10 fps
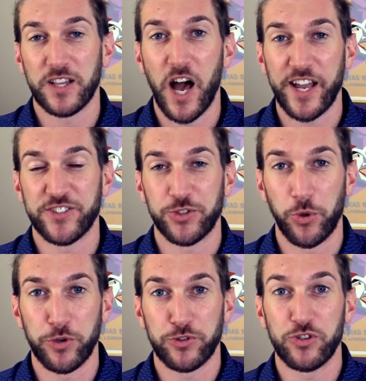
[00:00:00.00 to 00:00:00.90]
clients in
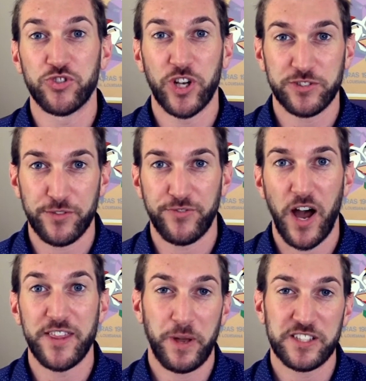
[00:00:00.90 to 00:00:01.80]
order to
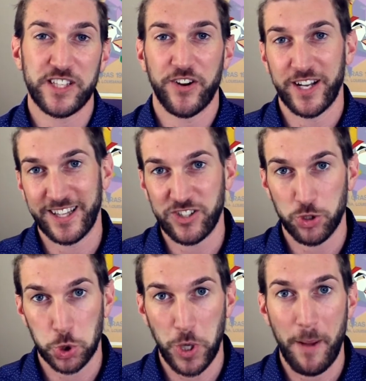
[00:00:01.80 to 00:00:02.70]
justify the expense there and at
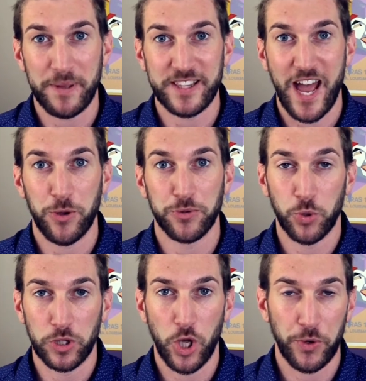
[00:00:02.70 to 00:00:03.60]
least drop it down
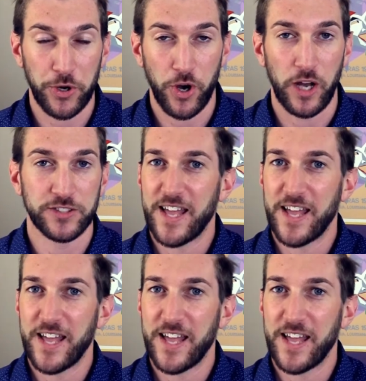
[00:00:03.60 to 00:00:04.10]
to a lower cost.